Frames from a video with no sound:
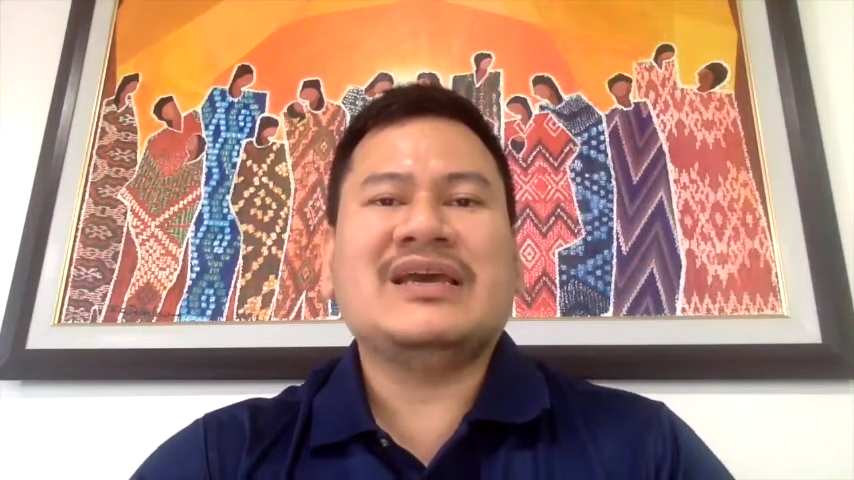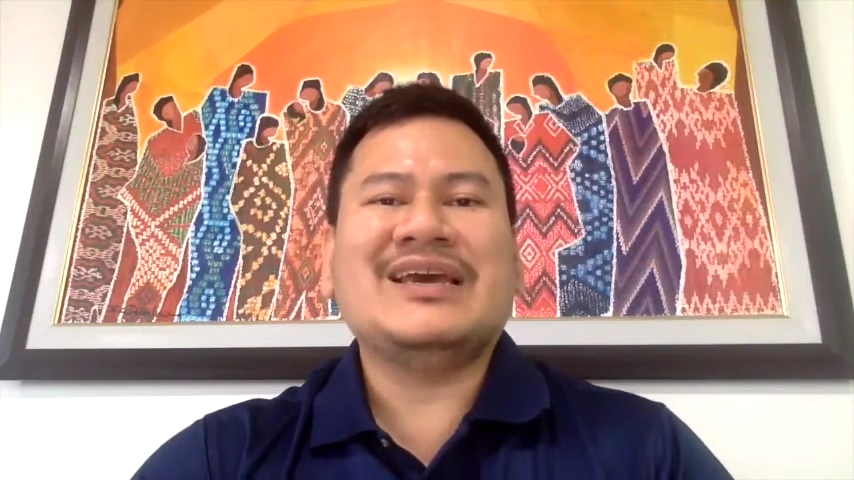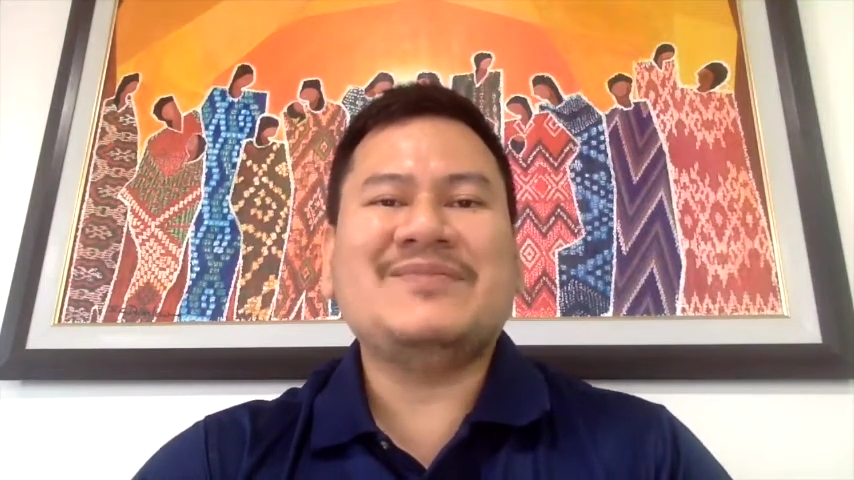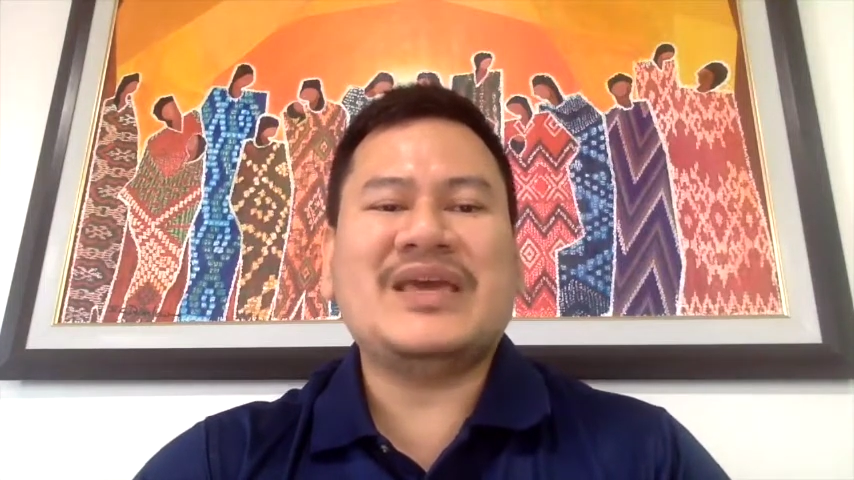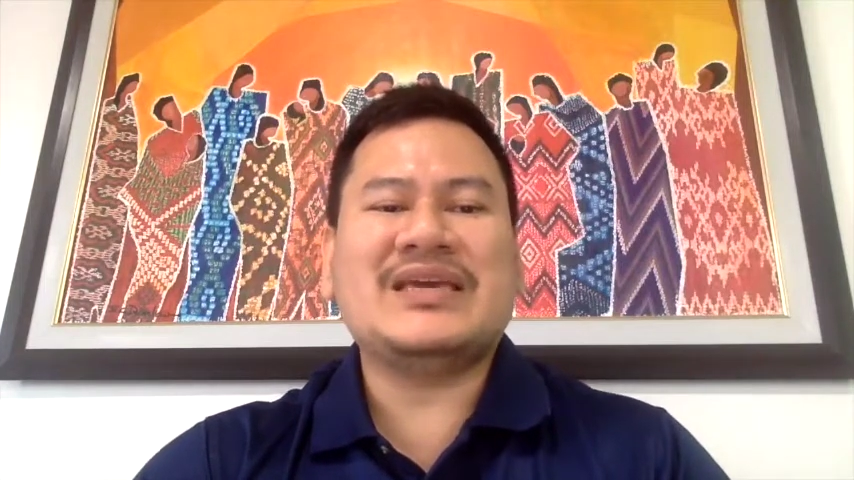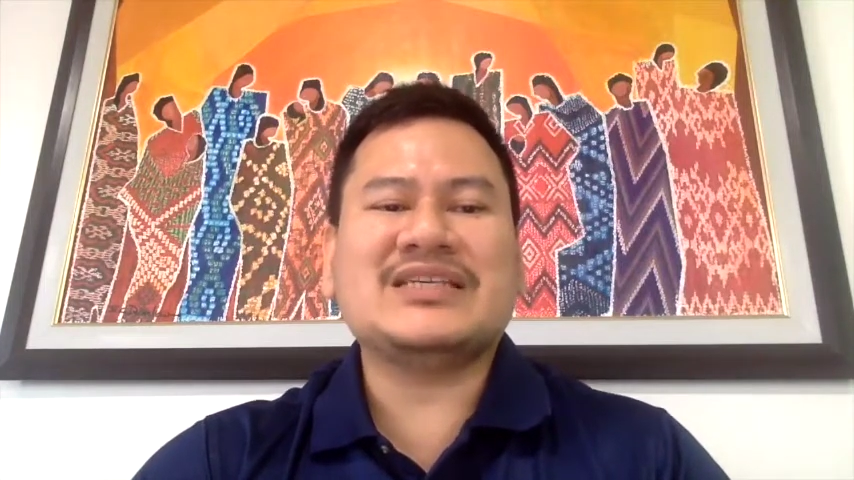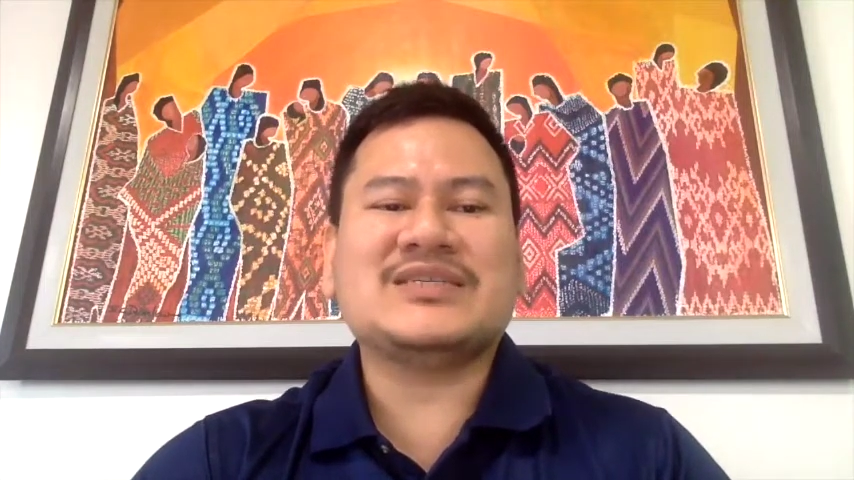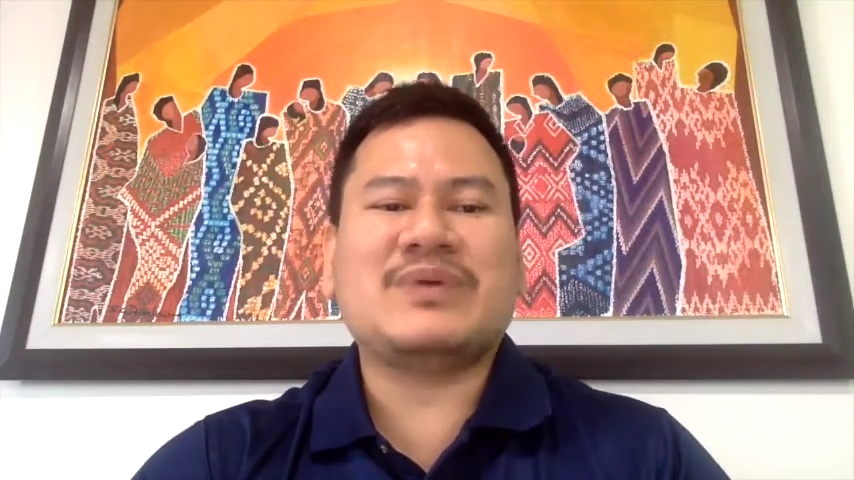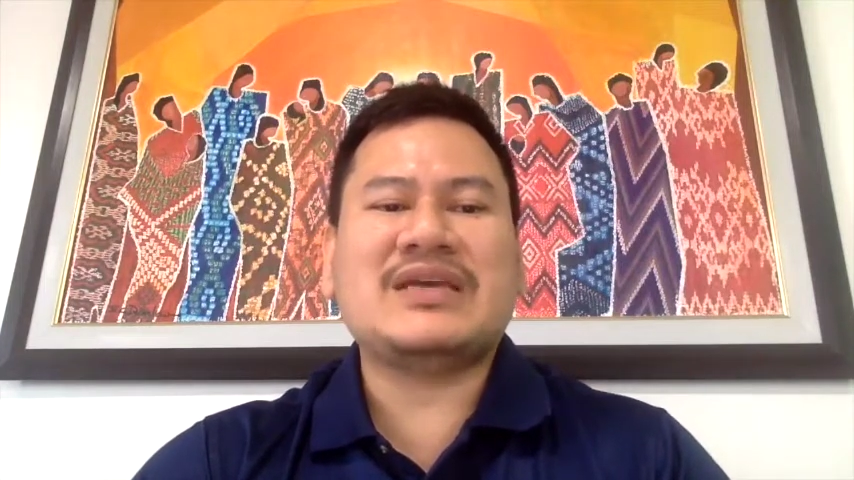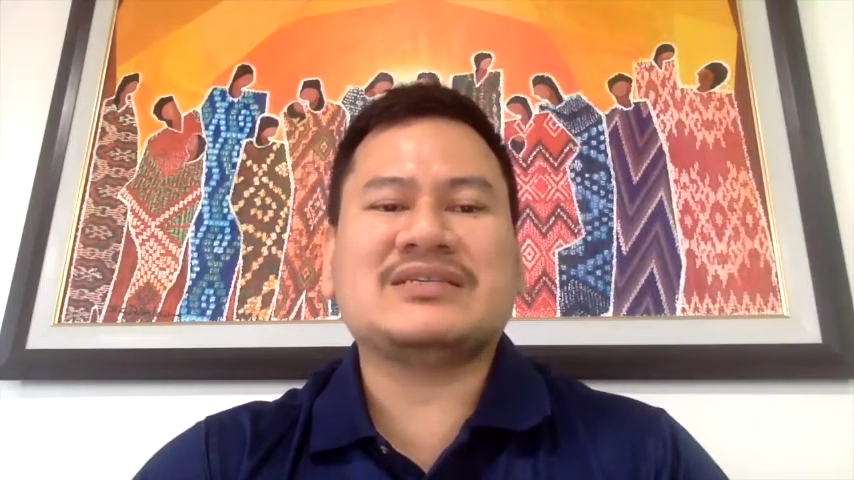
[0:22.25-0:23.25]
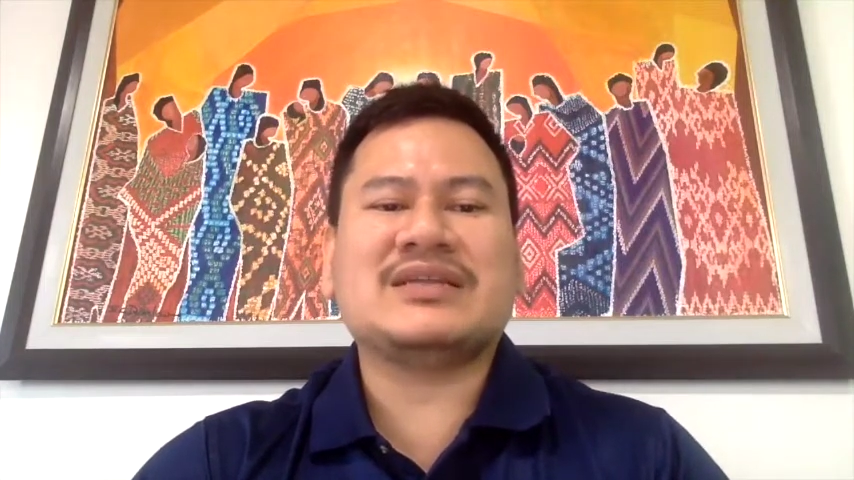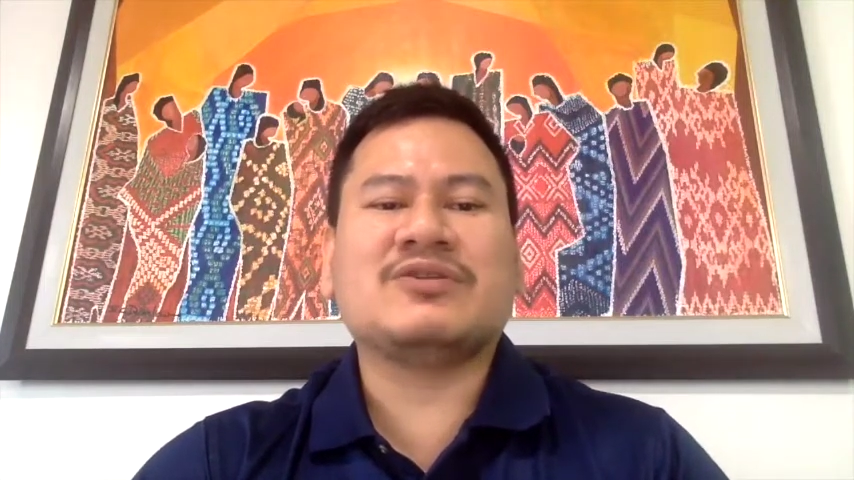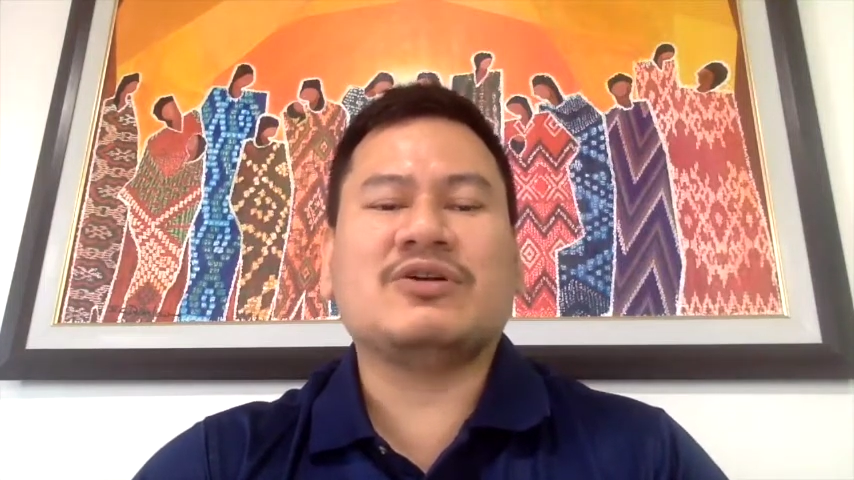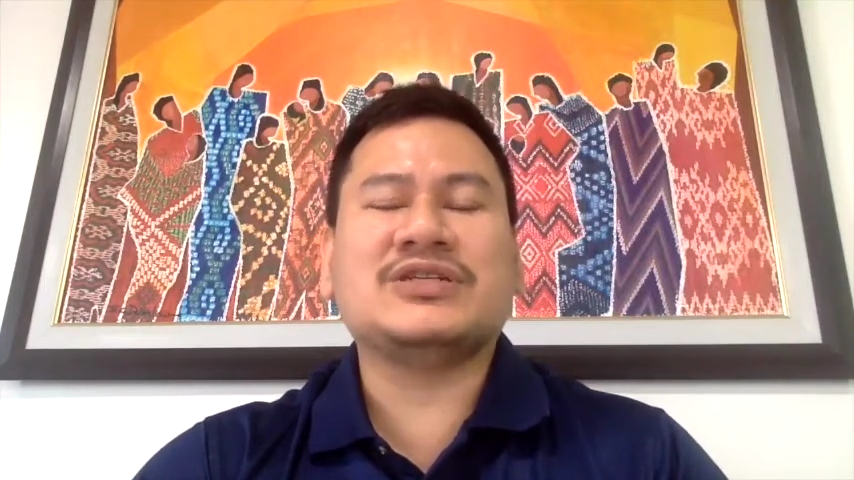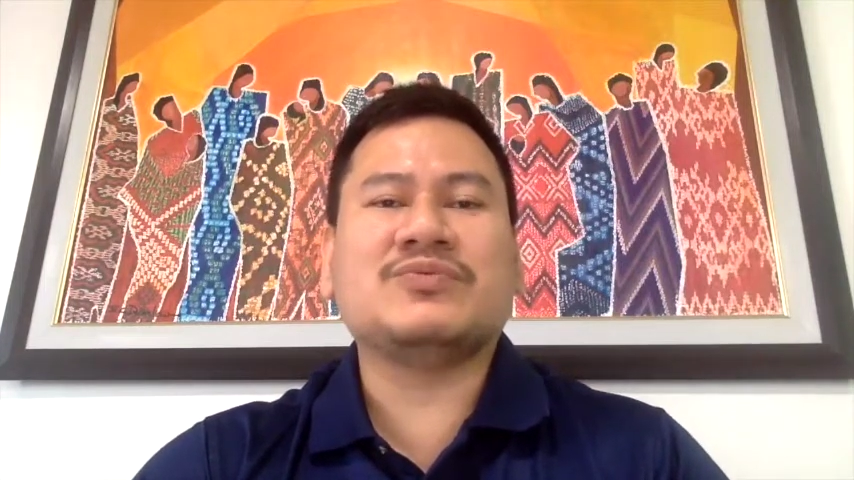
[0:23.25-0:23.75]
in making space
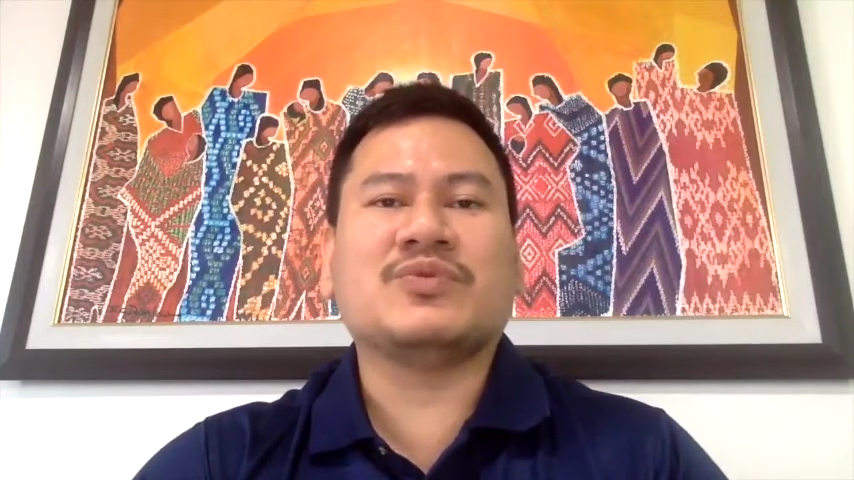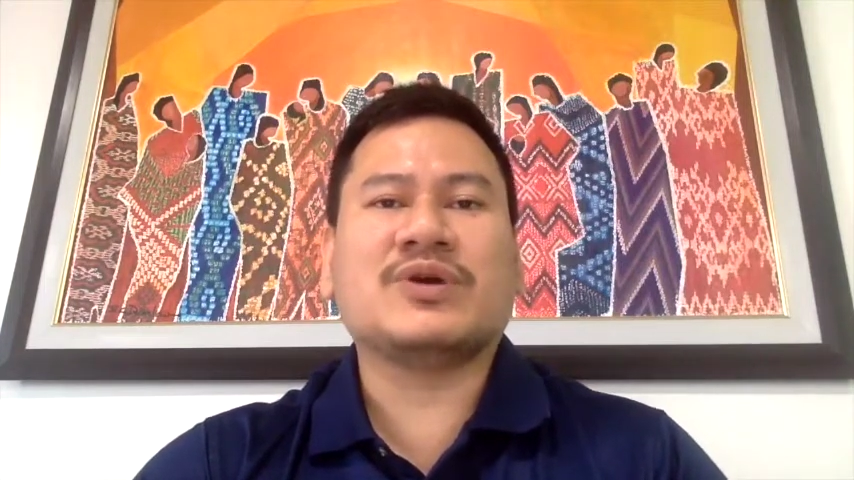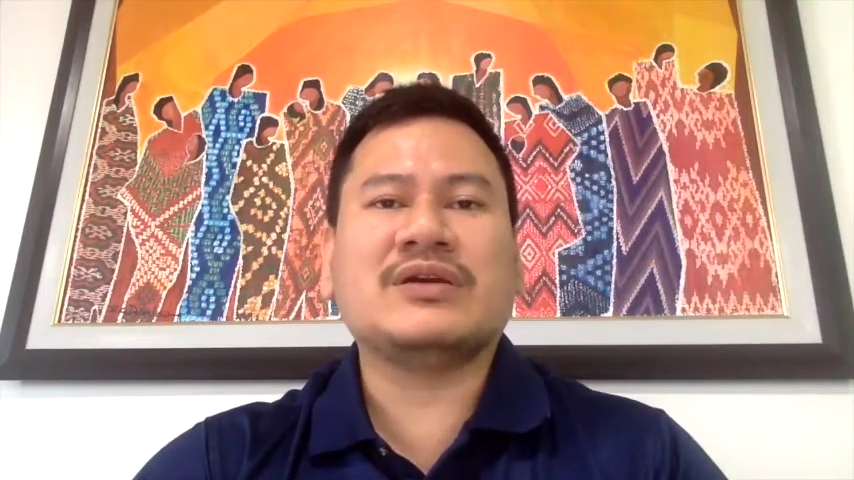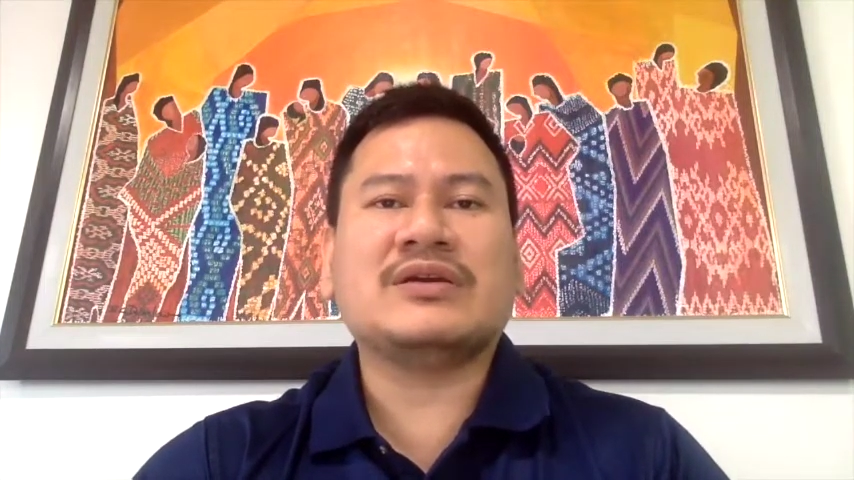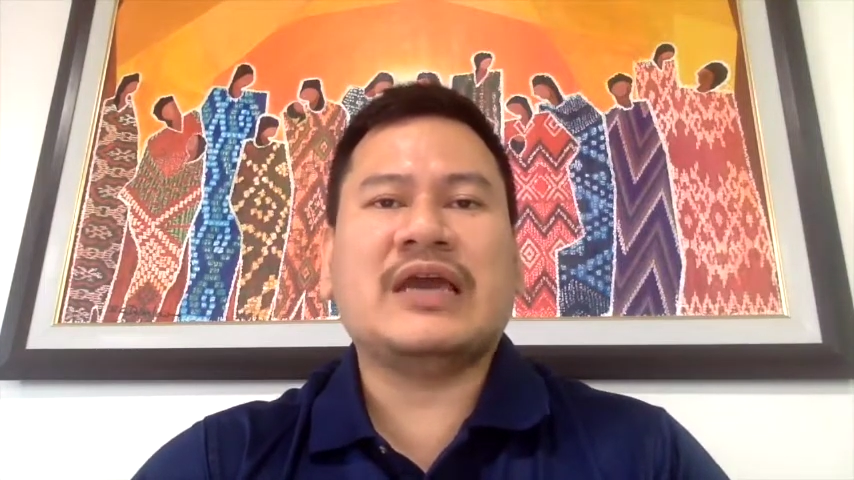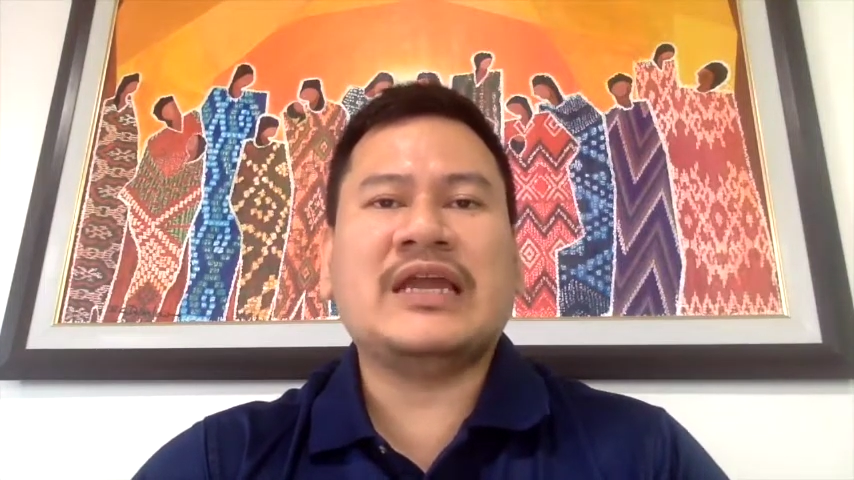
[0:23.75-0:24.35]
technology work